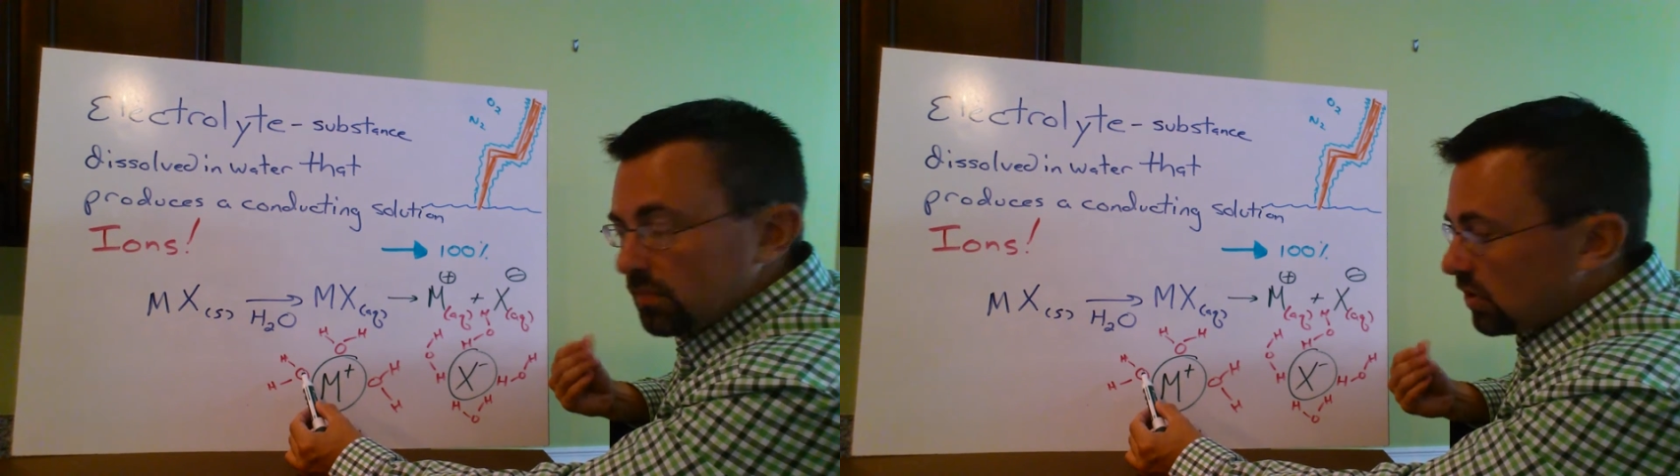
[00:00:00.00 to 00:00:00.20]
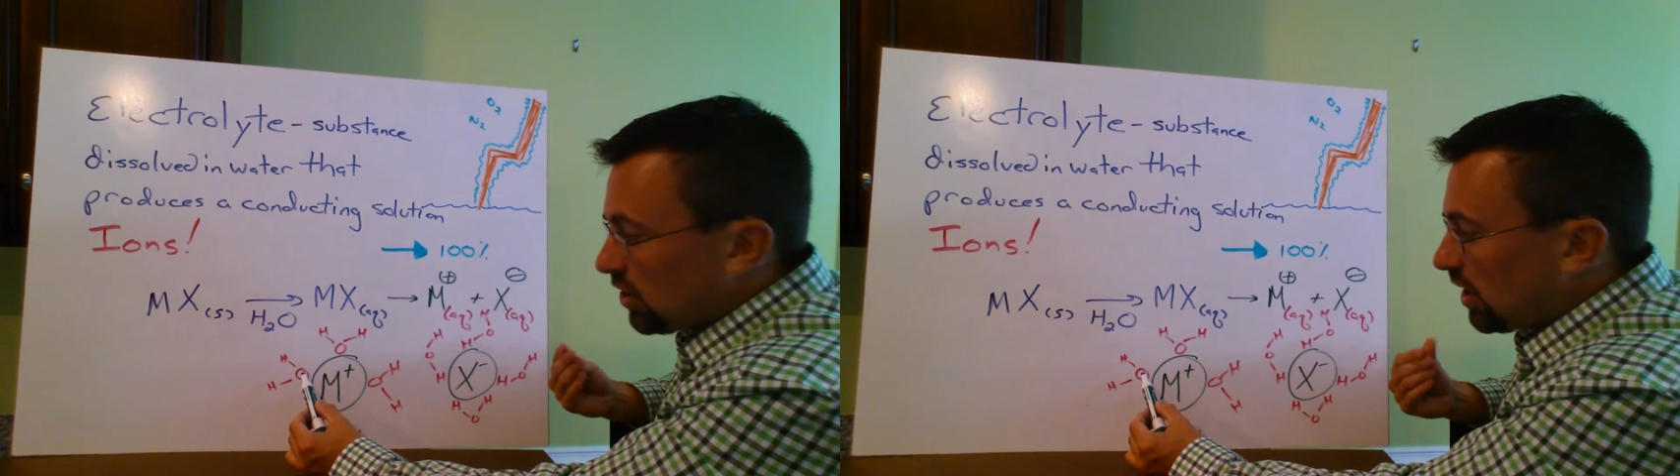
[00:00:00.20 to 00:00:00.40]

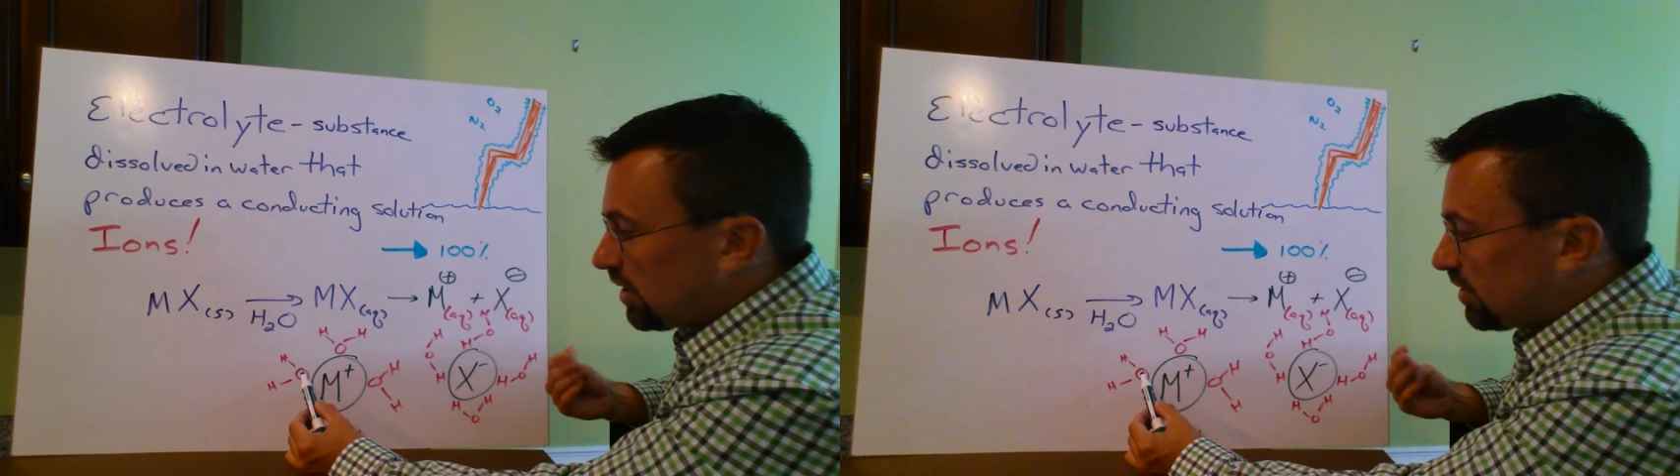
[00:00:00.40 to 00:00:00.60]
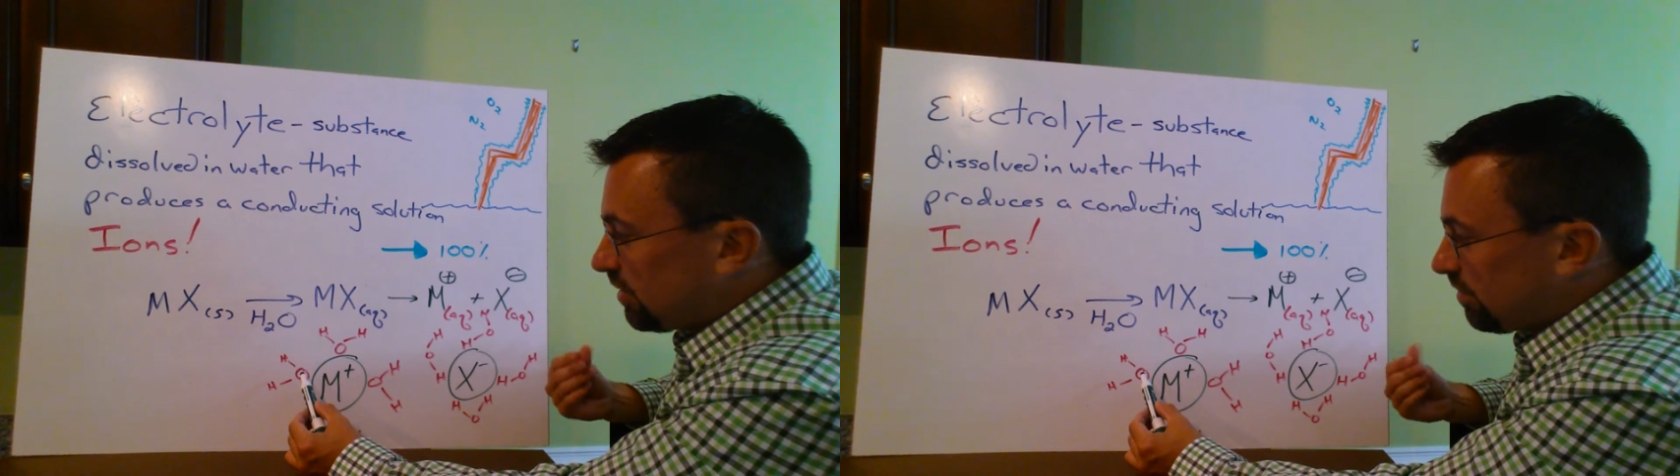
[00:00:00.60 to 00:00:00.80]

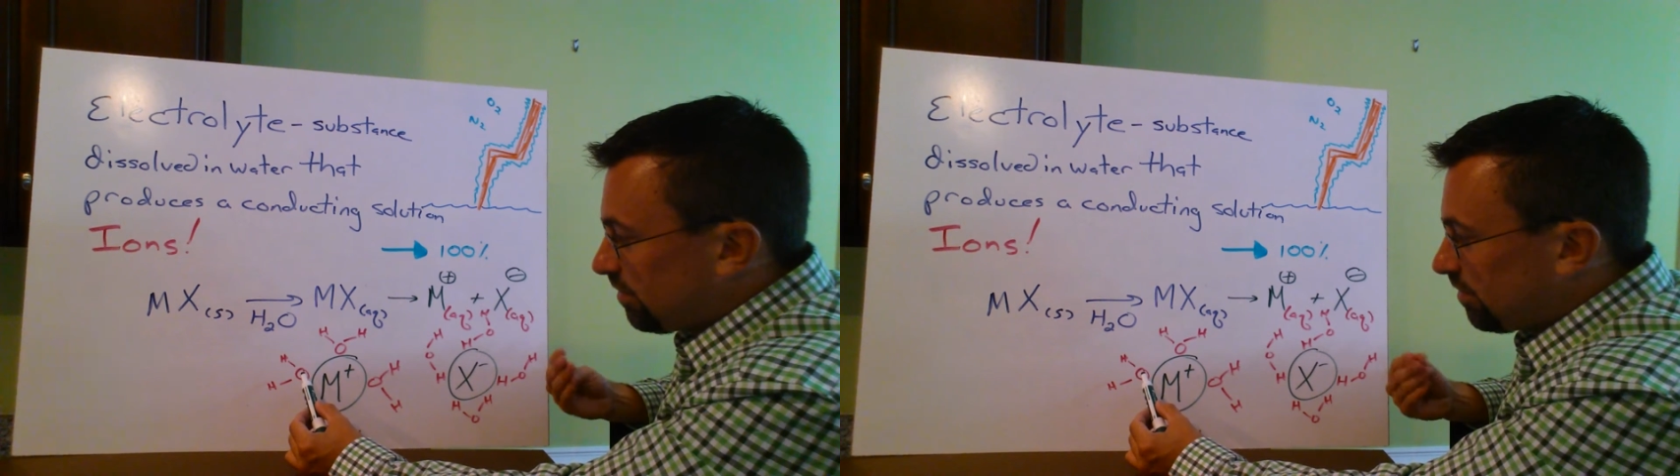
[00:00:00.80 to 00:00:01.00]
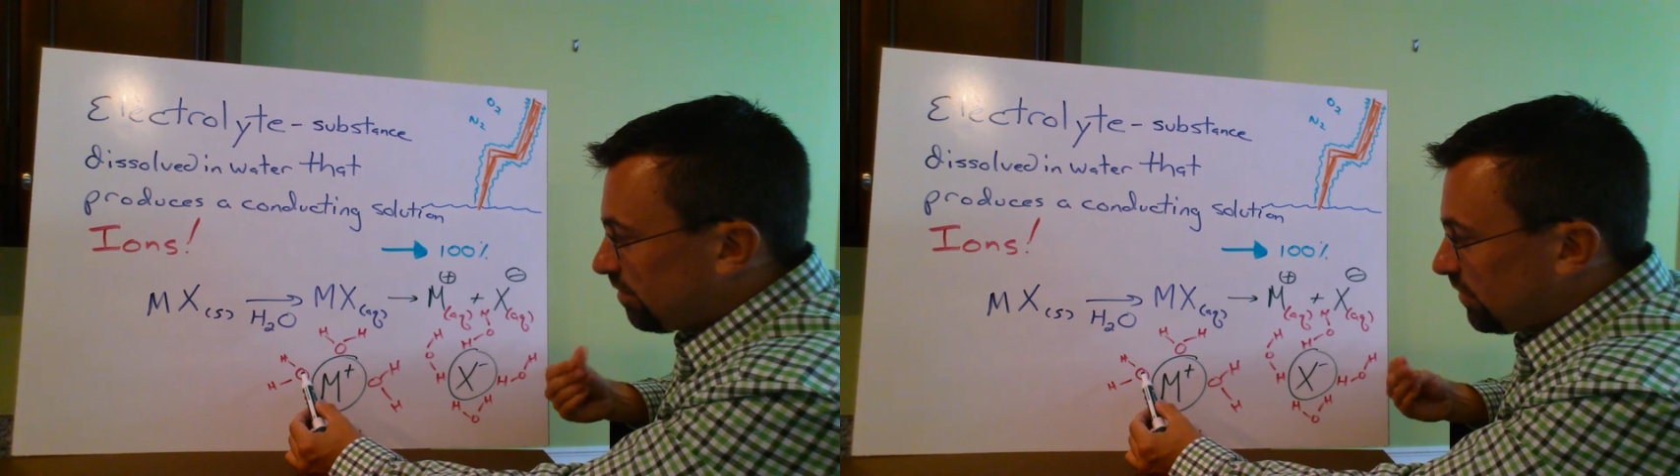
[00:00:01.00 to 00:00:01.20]
charge.
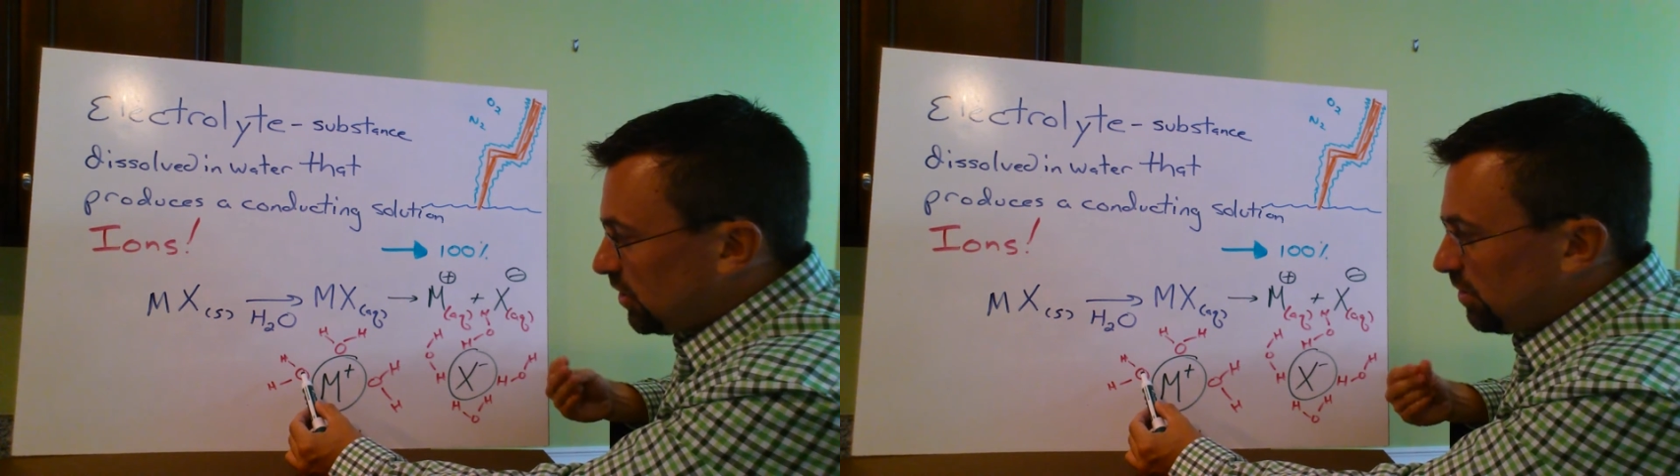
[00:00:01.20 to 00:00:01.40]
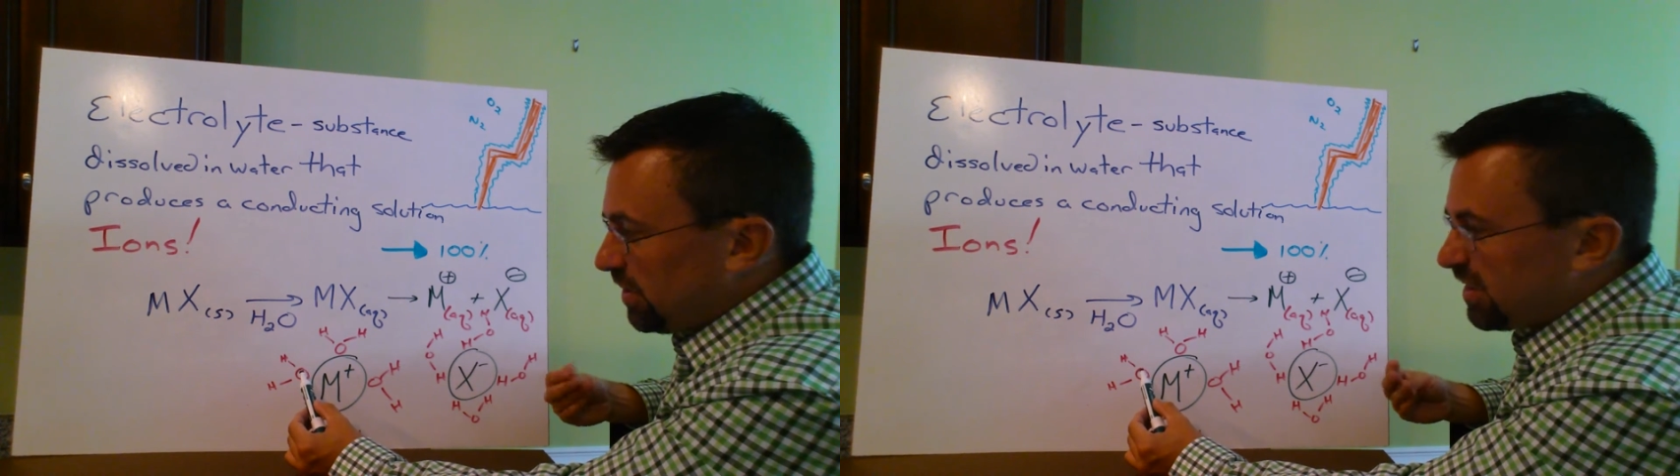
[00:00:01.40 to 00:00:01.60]
A
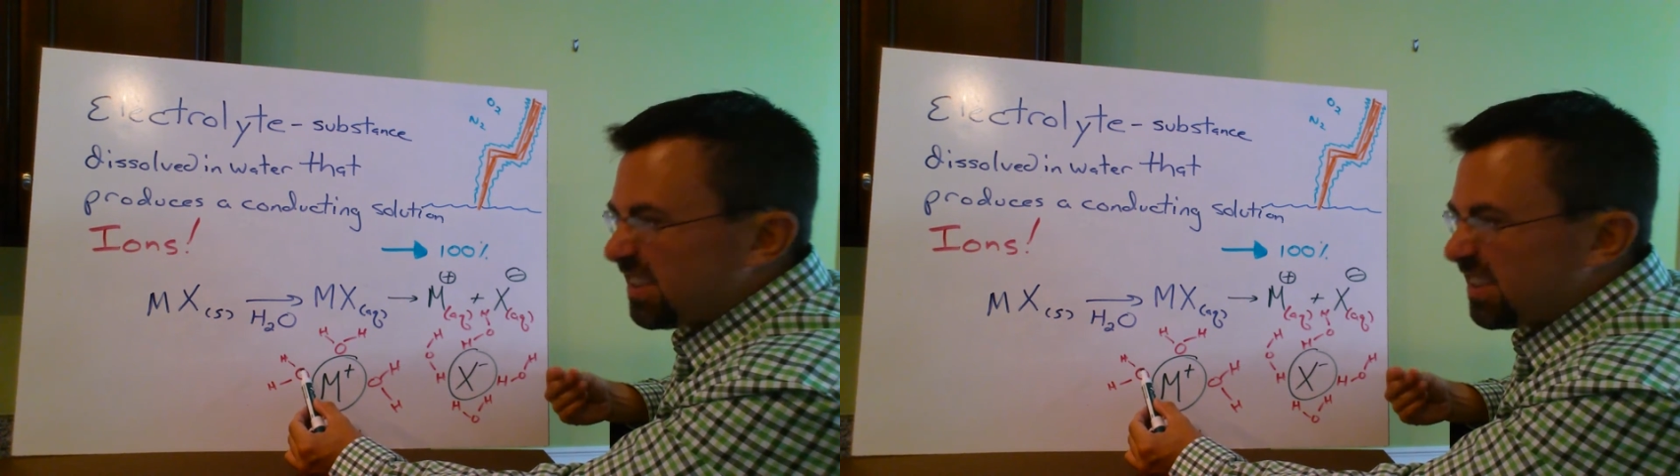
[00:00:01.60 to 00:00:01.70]
little bit of